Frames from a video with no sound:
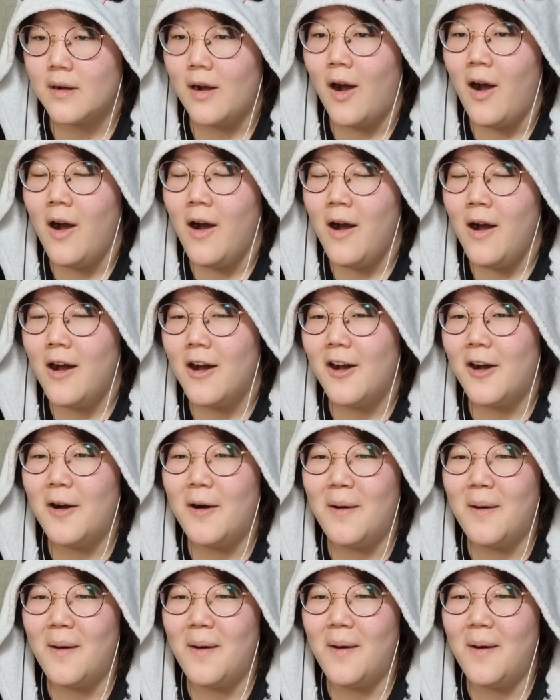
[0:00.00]
Yeah.
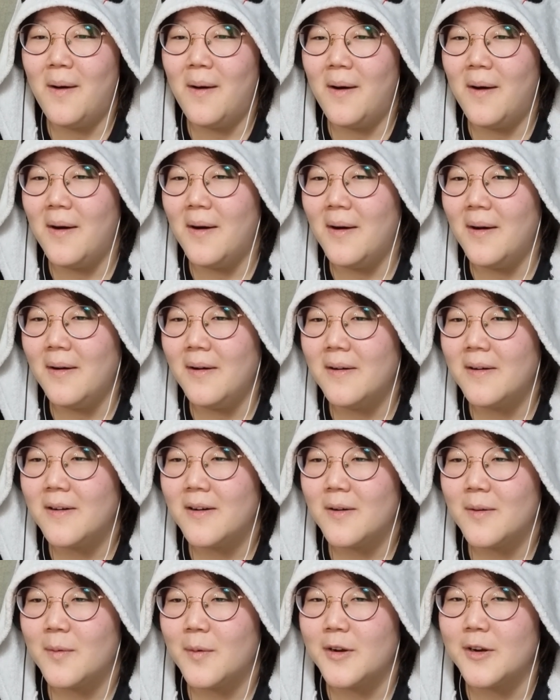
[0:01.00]
Oh,
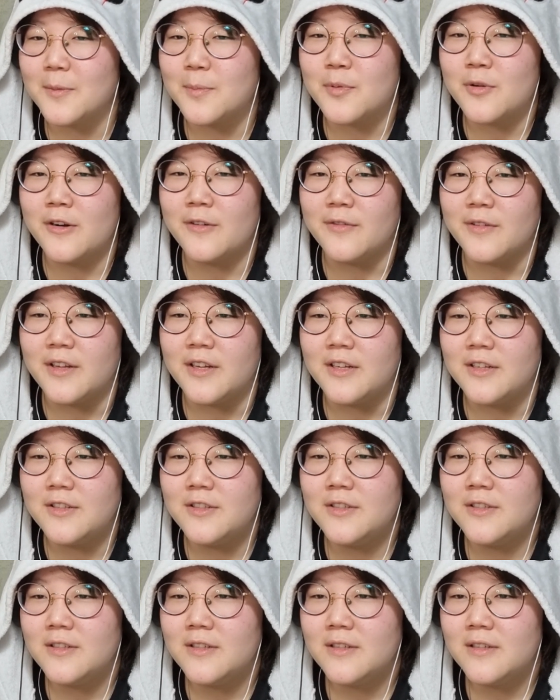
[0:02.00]
what a
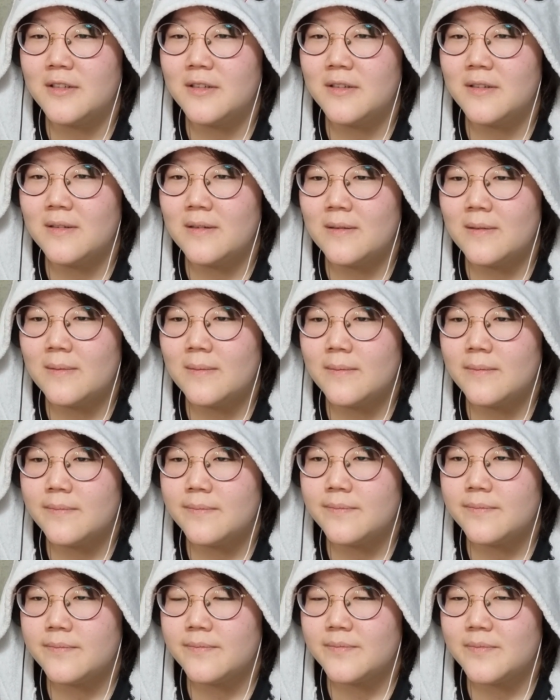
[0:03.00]
privilege.
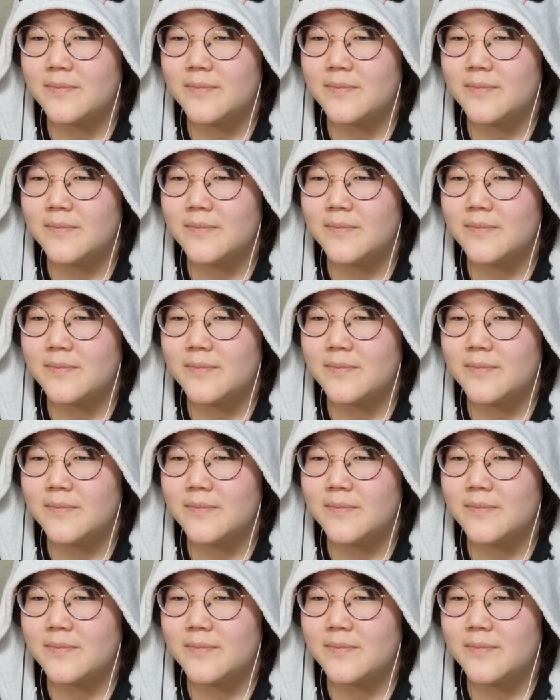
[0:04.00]
He